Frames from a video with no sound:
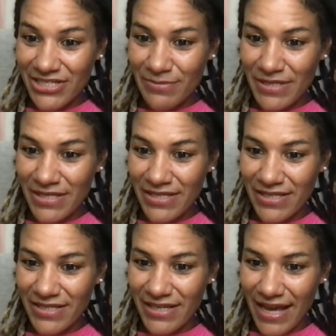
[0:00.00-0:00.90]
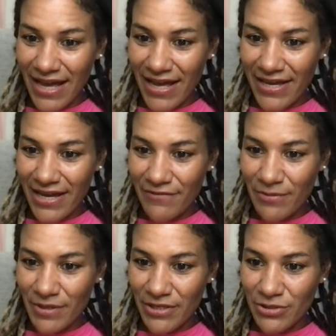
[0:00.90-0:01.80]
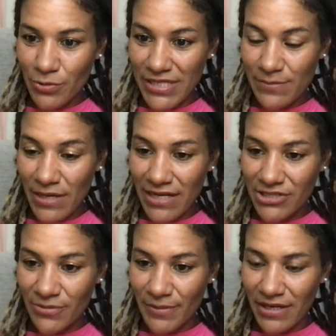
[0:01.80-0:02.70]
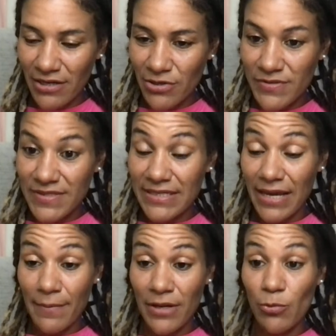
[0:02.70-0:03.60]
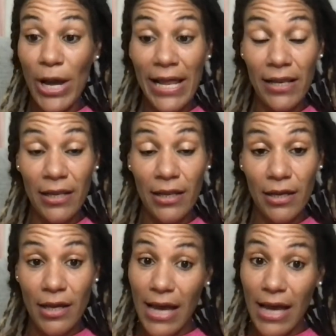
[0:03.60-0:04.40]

jimmy hi have you been to westmoreland jamaica coast yeah well